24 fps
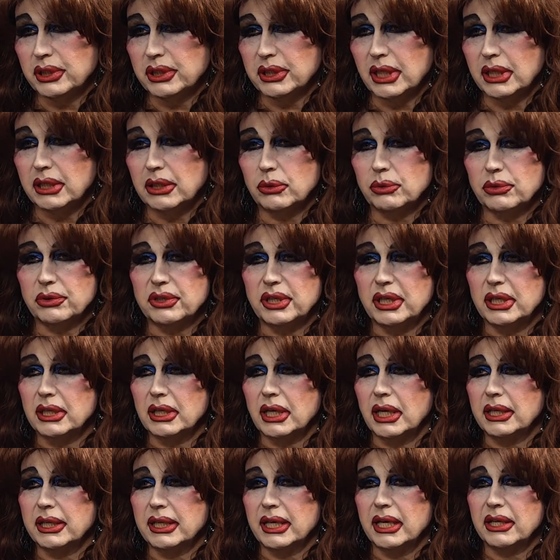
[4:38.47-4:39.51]
I don't think I
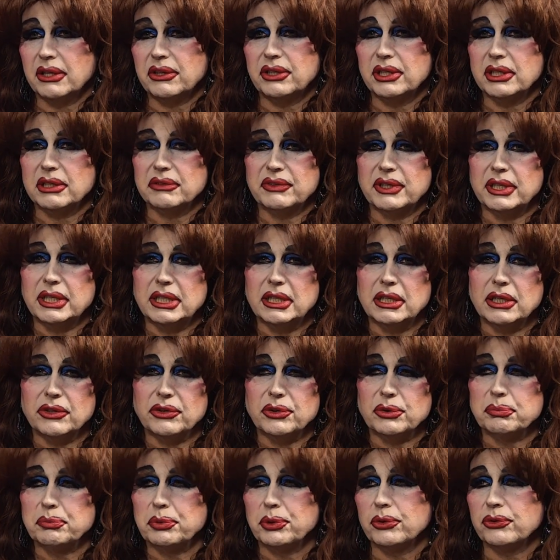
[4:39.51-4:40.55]
can't think of any other
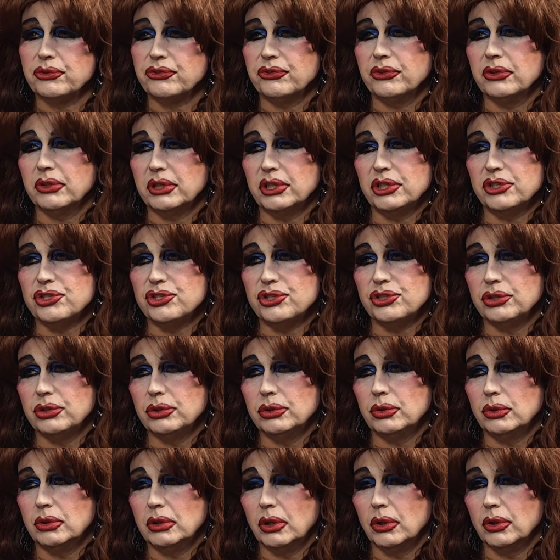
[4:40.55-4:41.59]
personal issue
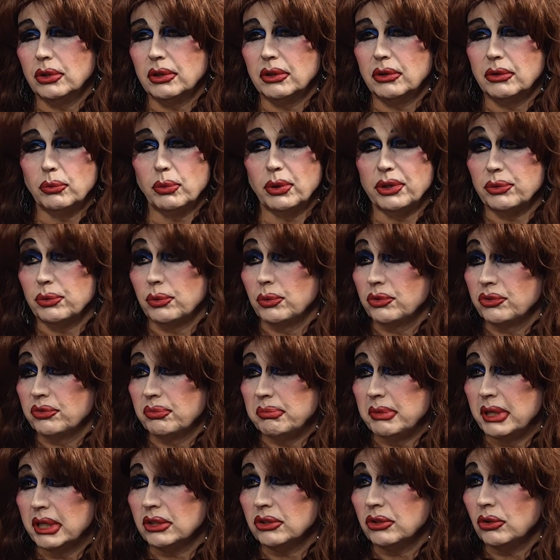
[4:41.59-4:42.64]
or whether it was
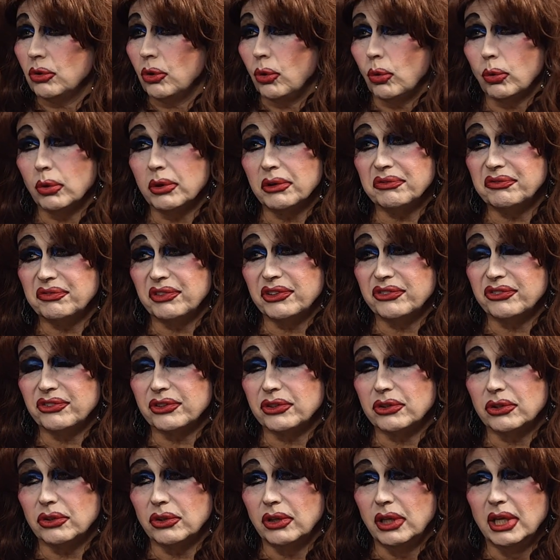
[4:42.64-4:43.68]
mental or
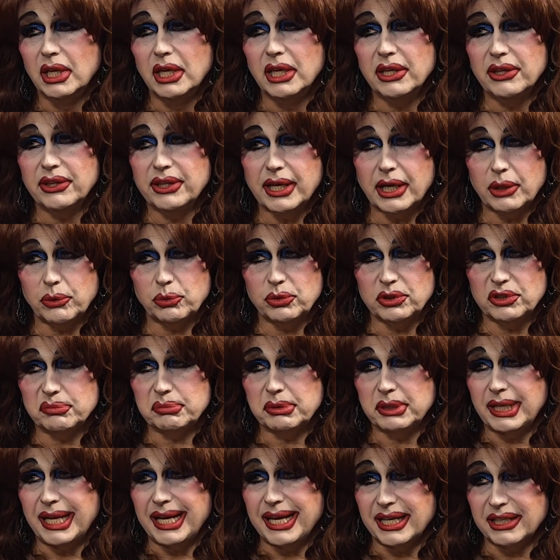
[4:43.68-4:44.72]
physical that would have been
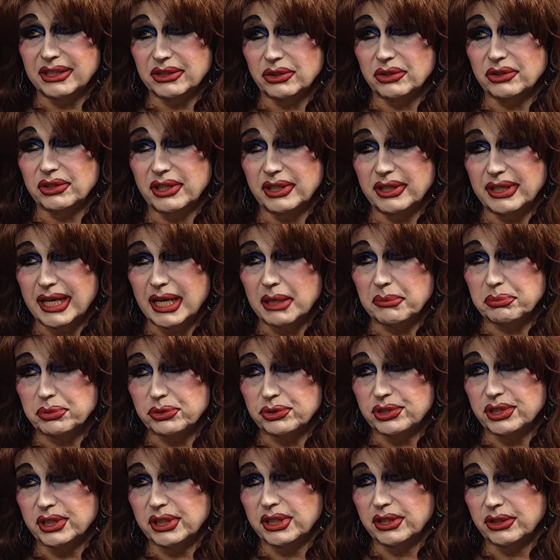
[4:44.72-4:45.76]
handled in that
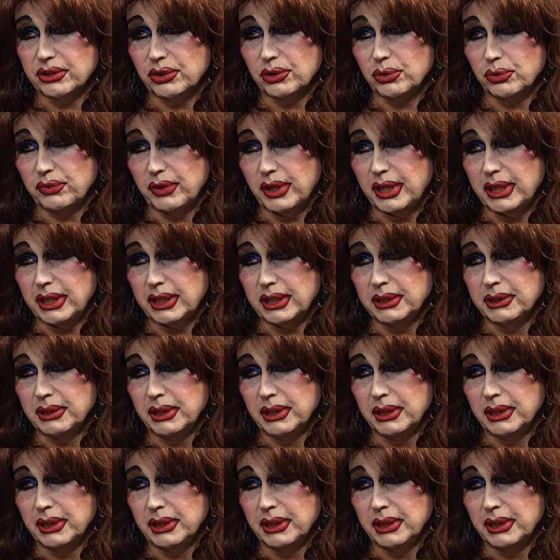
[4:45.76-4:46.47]
particular way.